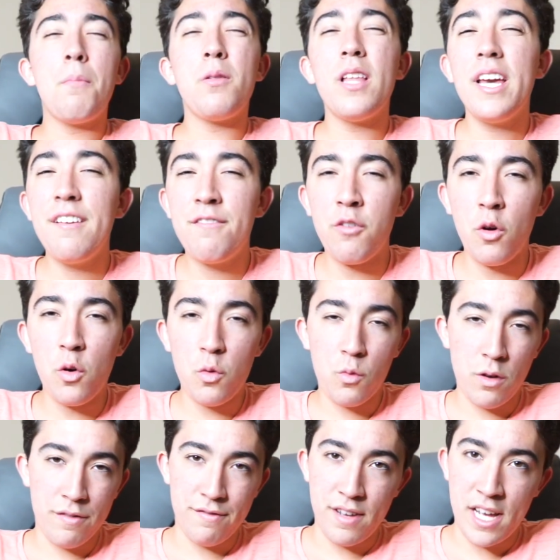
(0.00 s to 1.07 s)
playful
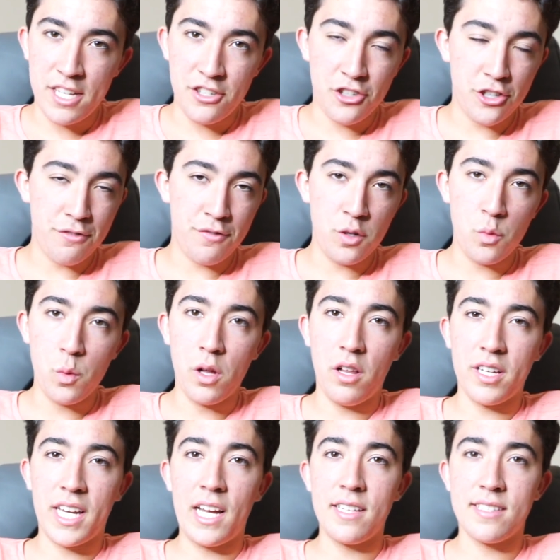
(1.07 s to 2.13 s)
revenge, if you will,
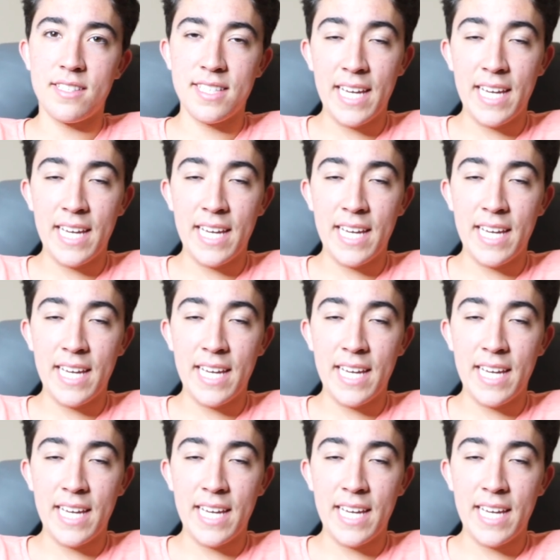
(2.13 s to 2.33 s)
against